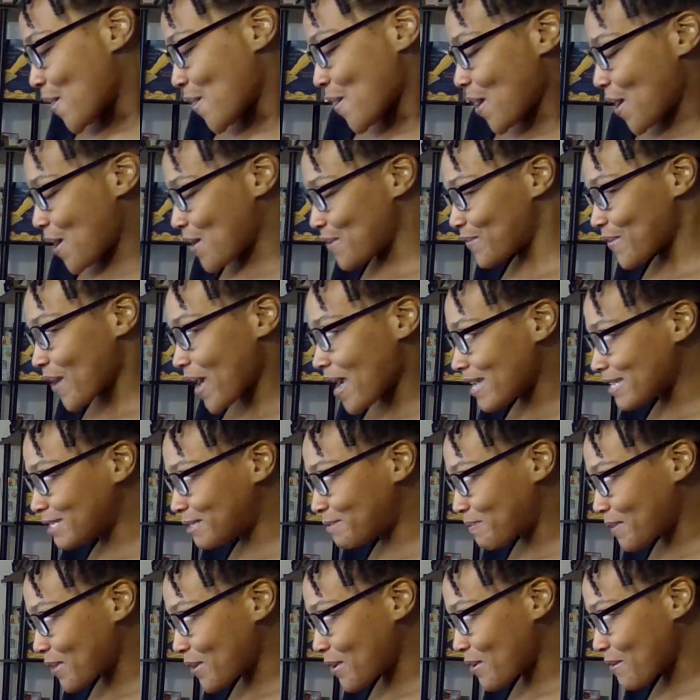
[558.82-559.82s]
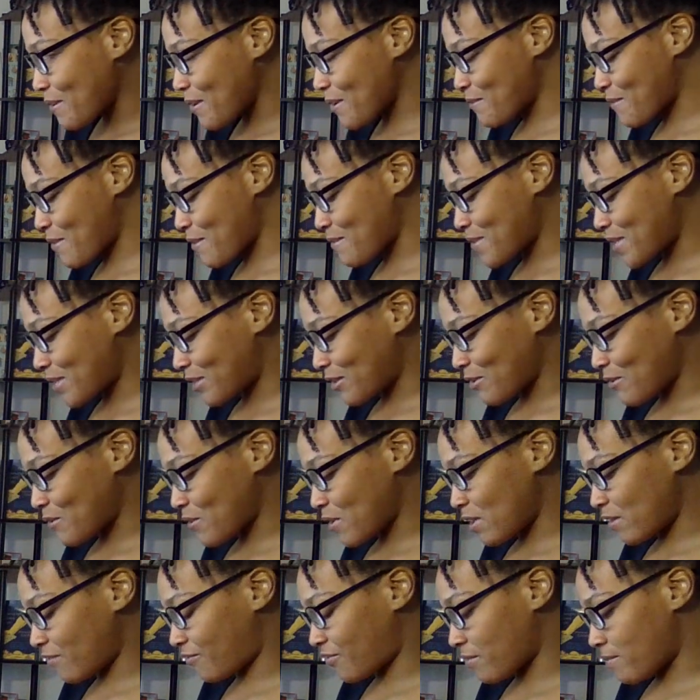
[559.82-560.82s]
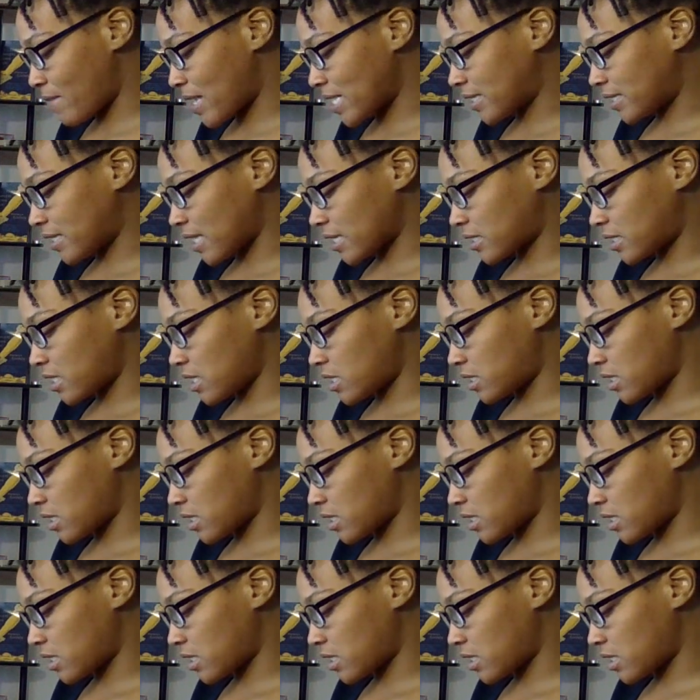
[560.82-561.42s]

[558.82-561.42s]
All right, Spirit, where we going for my sexy